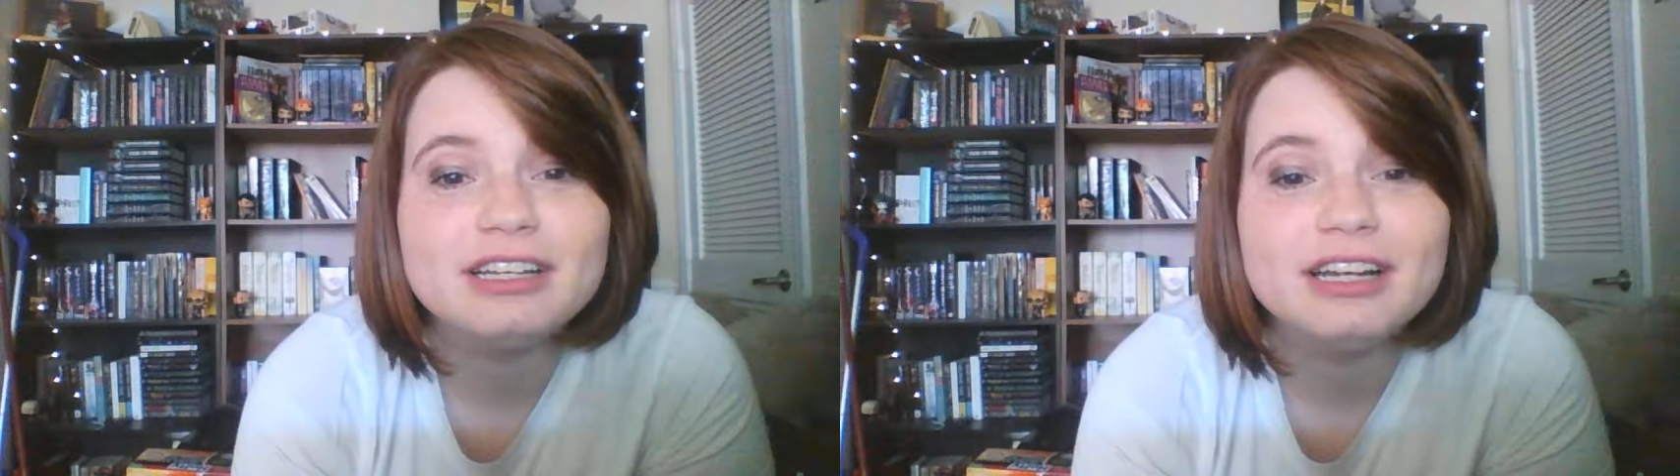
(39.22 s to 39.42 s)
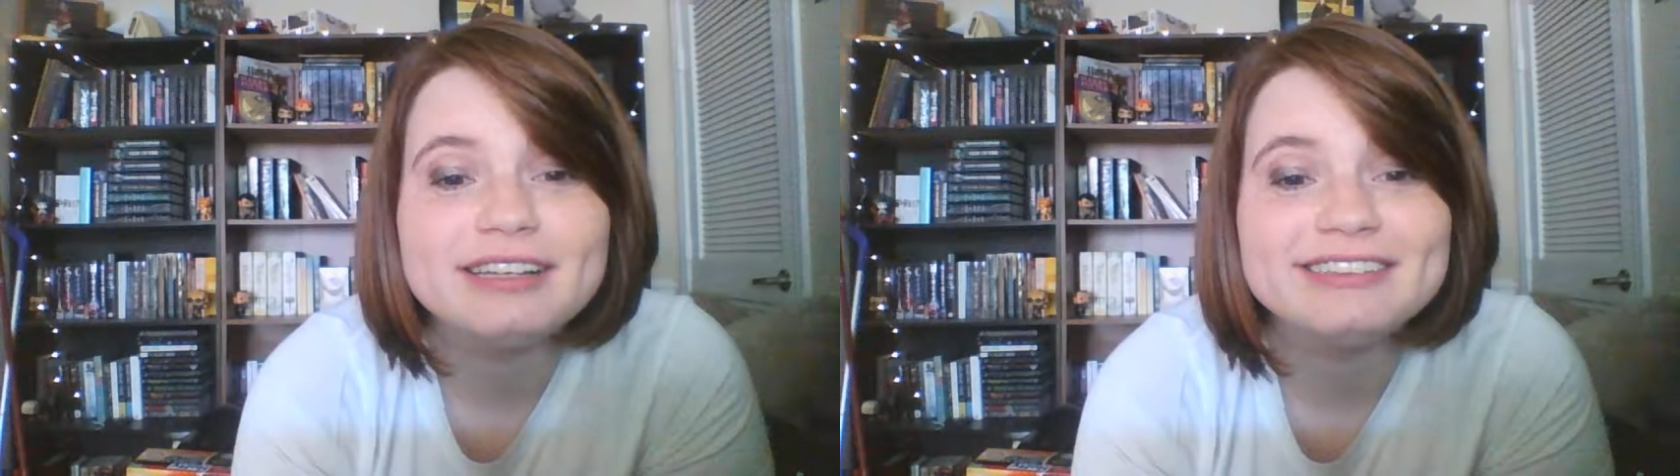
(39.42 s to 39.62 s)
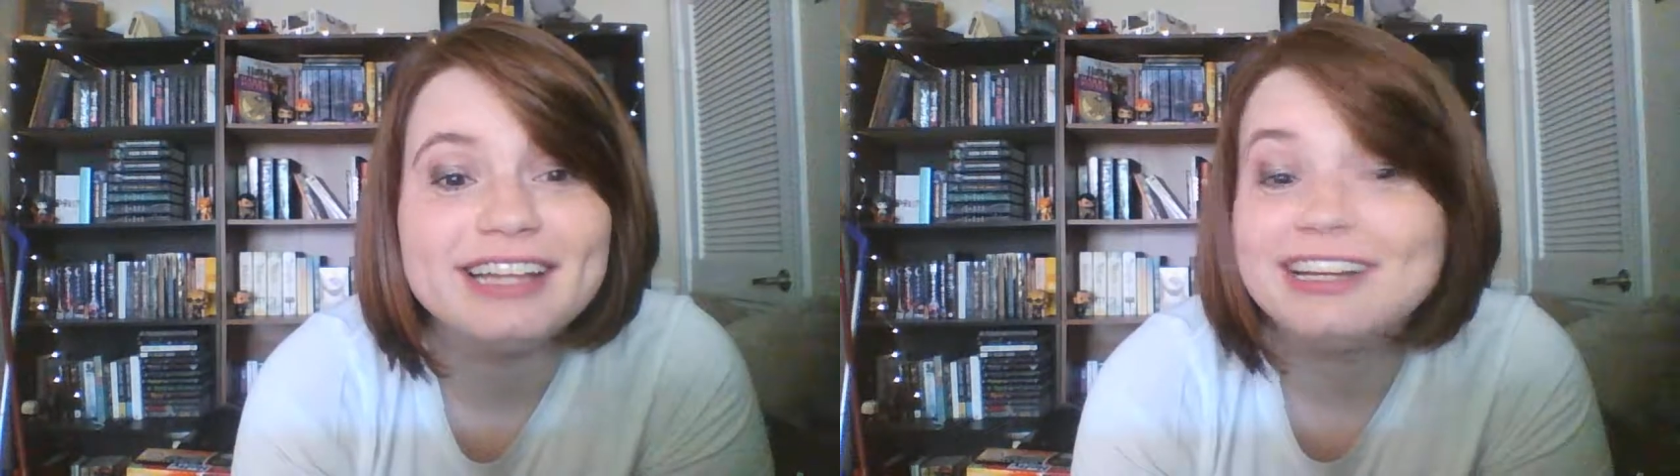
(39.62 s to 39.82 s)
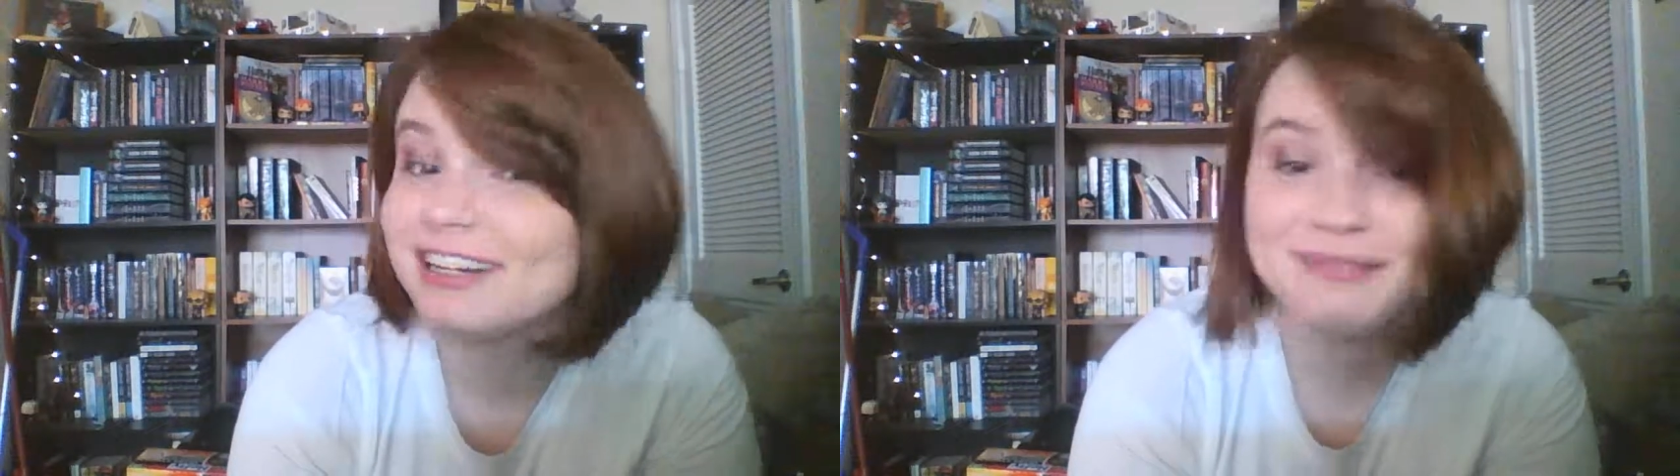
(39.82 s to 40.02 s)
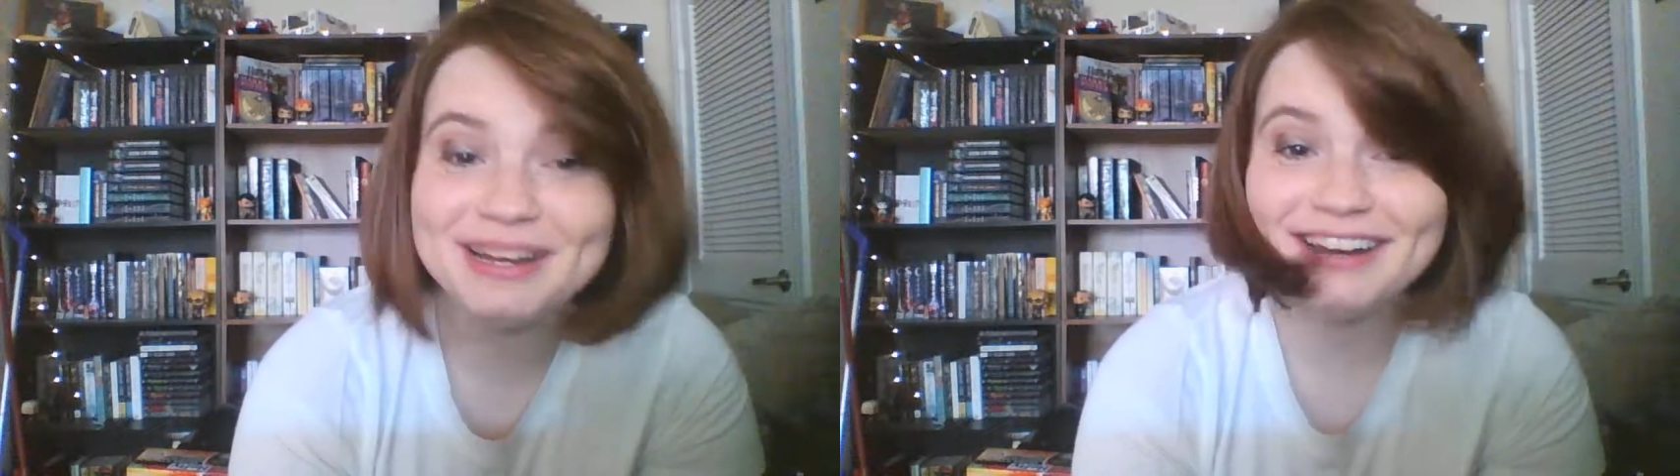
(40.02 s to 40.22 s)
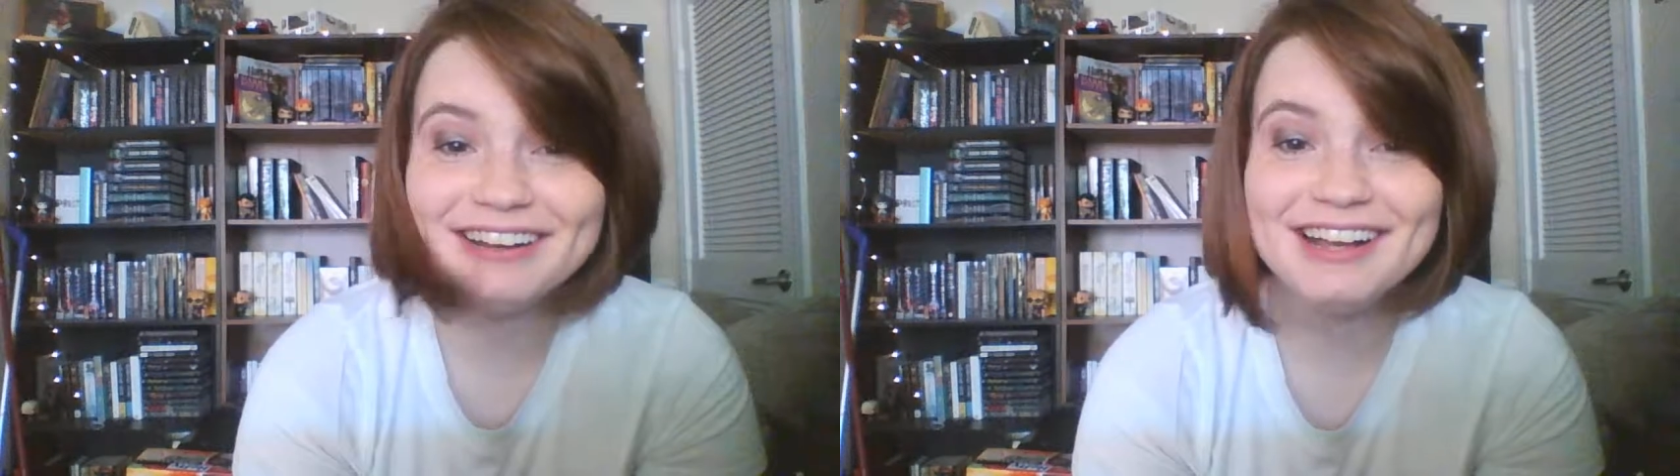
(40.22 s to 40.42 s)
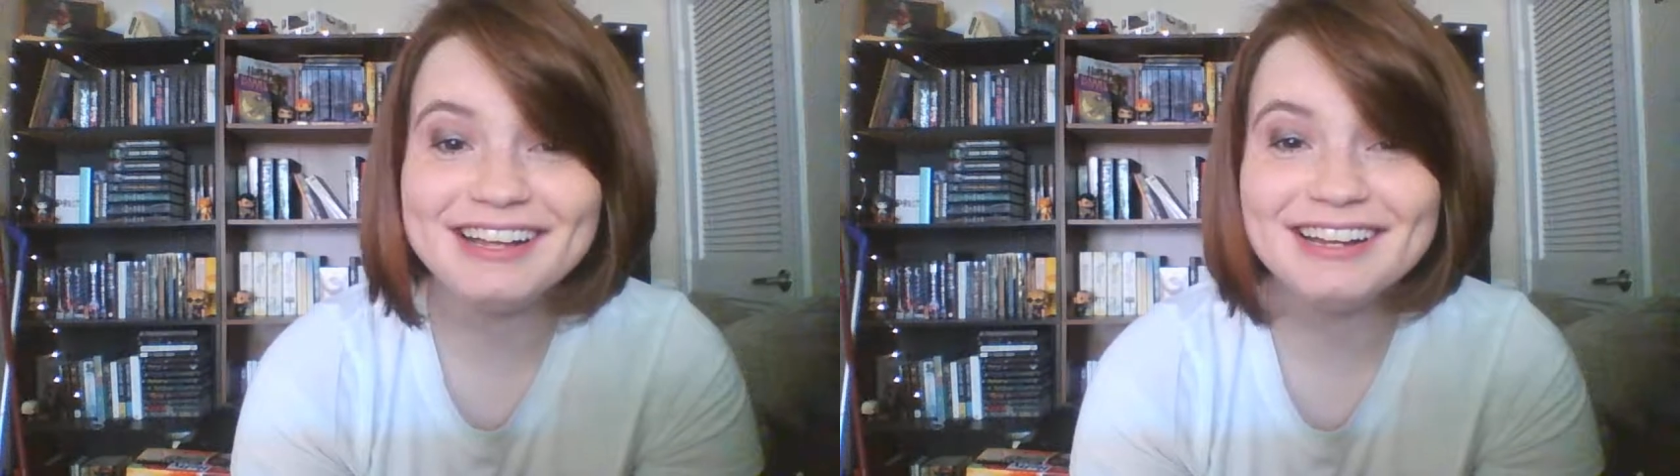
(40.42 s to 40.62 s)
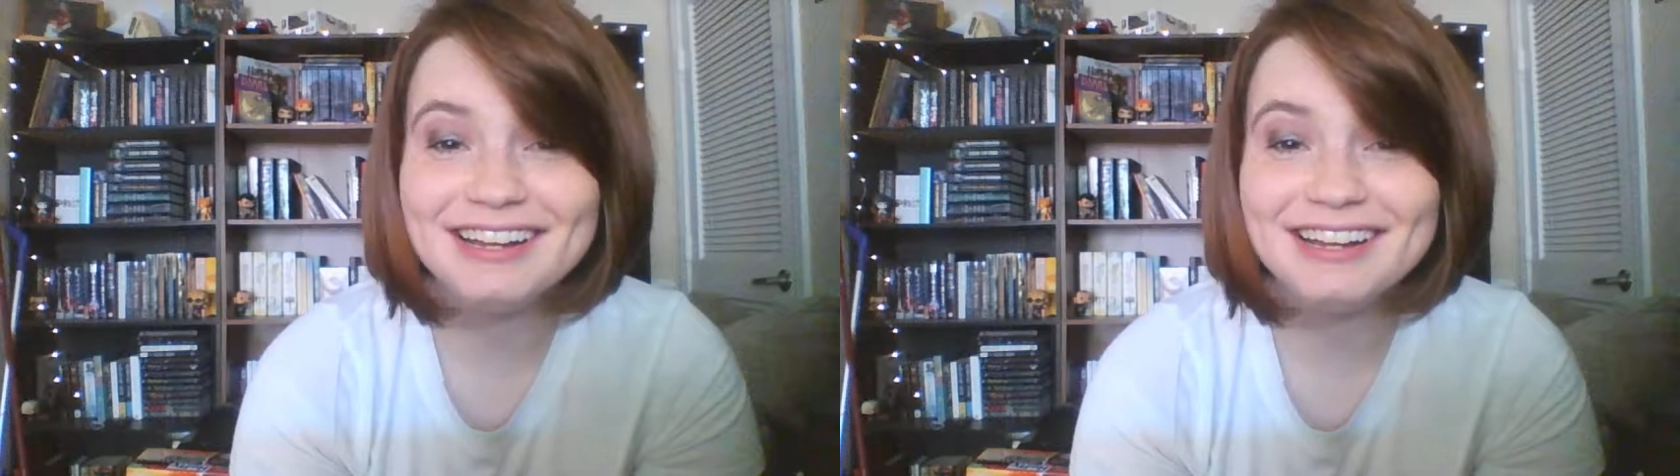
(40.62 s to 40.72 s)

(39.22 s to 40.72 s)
I decided to get my hair cut